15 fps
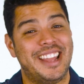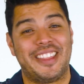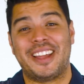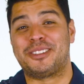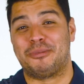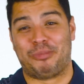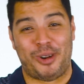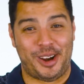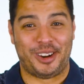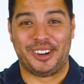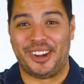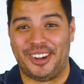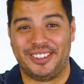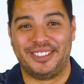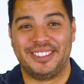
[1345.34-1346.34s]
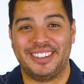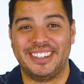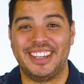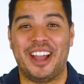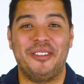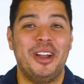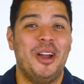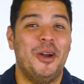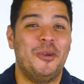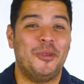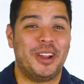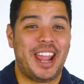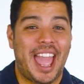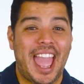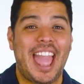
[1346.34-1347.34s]
Now that's a prayer, y'all. Now,
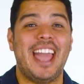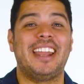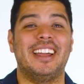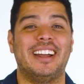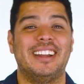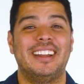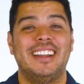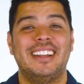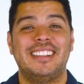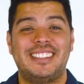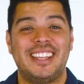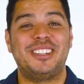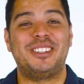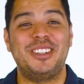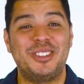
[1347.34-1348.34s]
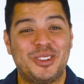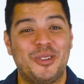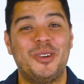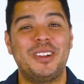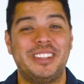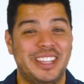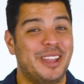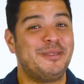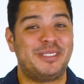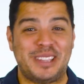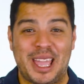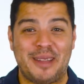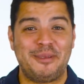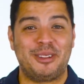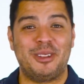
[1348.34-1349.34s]
when Hannah says she's going to give
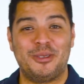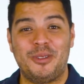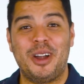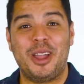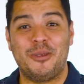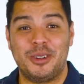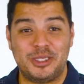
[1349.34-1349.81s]
Samuel away,